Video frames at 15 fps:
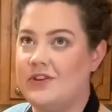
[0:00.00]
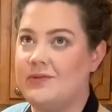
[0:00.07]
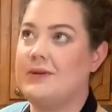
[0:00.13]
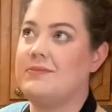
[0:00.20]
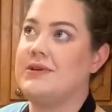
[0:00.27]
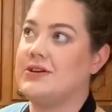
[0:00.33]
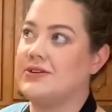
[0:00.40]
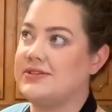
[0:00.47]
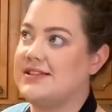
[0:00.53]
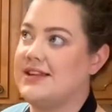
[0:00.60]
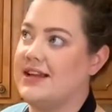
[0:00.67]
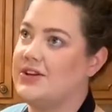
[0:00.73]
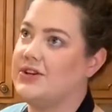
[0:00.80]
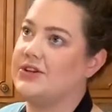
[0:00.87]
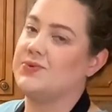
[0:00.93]
my meals that I
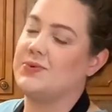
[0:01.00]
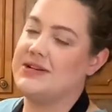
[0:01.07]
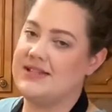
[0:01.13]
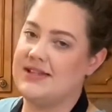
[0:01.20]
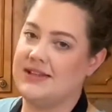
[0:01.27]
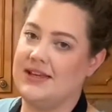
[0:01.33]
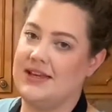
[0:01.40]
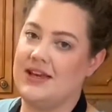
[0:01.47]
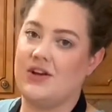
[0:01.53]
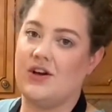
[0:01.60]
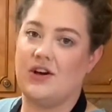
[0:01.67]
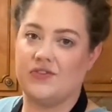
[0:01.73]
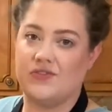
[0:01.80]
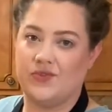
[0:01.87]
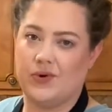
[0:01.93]
cooked recently
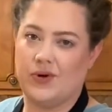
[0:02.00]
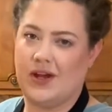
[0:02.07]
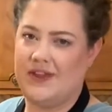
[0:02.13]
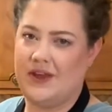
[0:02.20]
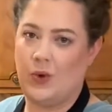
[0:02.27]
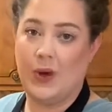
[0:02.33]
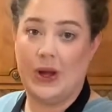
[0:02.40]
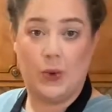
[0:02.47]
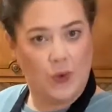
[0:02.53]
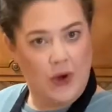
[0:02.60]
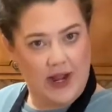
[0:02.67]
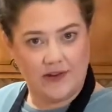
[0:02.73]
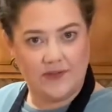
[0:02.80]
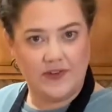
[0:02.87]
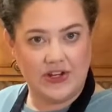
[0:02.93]
called for, I think, white
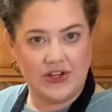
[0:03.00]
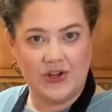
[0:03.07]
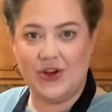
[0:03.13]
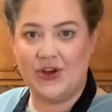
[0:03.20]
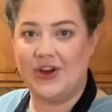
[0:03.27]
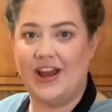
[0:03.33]
wine vinegar,